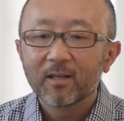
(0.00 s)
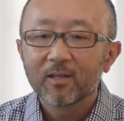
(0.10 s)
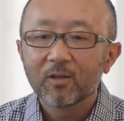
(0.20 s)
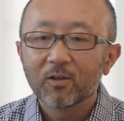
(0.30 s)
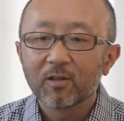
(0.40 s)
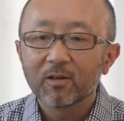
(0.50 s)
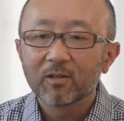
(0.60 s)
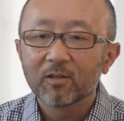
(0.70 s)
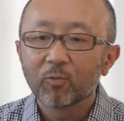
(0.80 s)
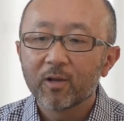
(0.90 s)

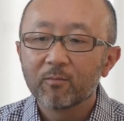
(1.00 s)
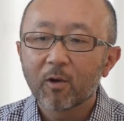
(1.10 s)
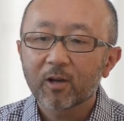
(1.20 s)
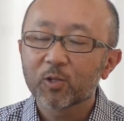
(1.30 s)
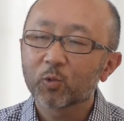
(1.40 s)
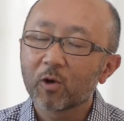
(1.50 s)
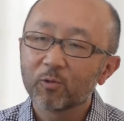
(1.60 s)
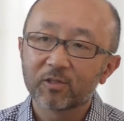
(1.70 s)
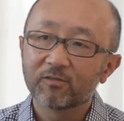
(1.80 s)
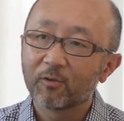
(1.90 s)
when Market Square
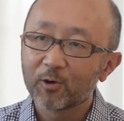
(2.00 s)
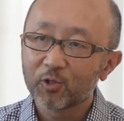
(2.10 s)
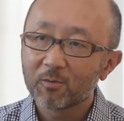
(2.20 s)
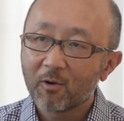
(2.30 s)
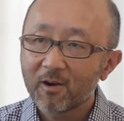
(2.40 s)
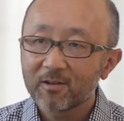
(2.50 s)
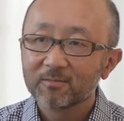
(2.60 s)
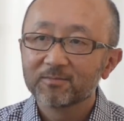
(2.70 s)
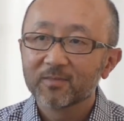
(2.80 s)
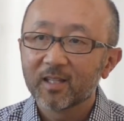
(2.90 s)
was the Furniture Mart,
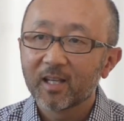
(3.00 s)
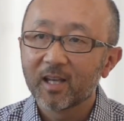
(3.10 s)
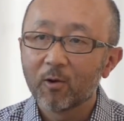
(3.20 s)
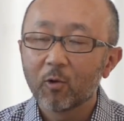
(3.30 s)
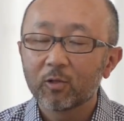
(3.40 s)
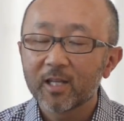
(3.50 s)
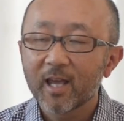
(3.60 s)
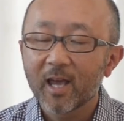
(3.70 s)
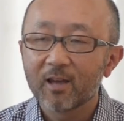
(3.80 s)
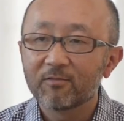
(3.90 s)
it only
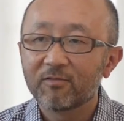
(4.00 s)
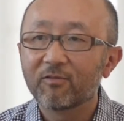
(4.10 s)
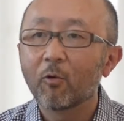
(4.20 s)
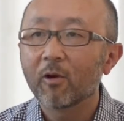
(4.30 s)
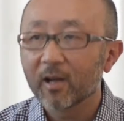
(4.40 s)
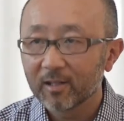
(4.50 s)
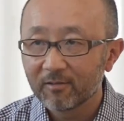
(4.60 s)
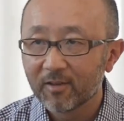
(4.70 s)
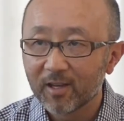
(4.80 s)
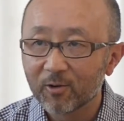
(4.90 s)
had 4
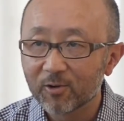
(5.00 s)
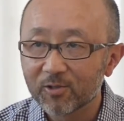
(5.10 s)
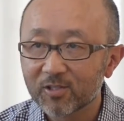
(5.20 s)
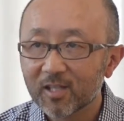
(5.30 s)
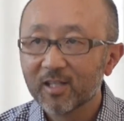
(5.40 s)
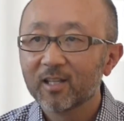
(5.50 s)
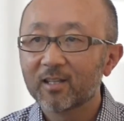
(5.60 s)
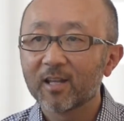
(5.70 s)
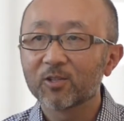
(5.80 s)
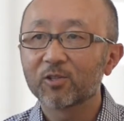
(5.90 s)
elevators
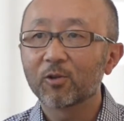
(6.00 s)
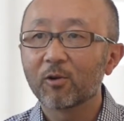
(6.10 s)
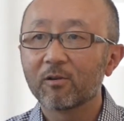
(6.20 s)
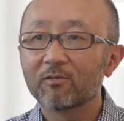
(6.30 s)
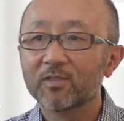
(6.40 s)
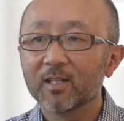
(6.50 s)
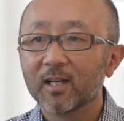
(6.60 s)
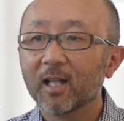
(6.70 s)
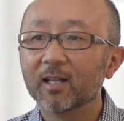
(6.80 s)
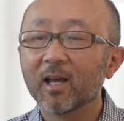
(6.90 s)
that served
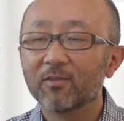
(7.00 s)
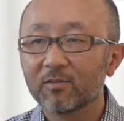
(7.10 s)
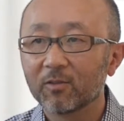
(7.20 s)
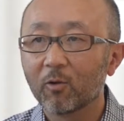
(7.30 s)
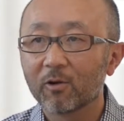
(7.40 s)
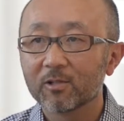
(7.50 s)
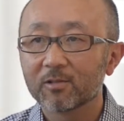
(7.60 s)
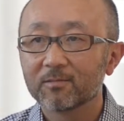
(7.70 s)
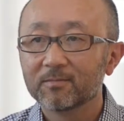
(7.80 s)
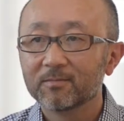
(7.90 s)
11
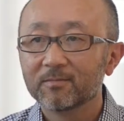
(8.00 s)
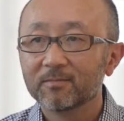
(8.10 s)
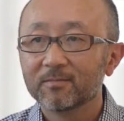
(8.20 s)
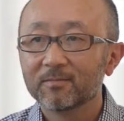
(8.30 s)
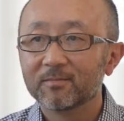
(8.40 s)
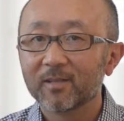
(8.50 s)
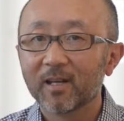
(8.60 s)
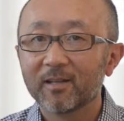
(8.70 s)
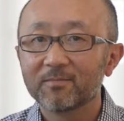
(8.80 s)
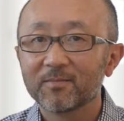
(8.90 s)
floors, okay?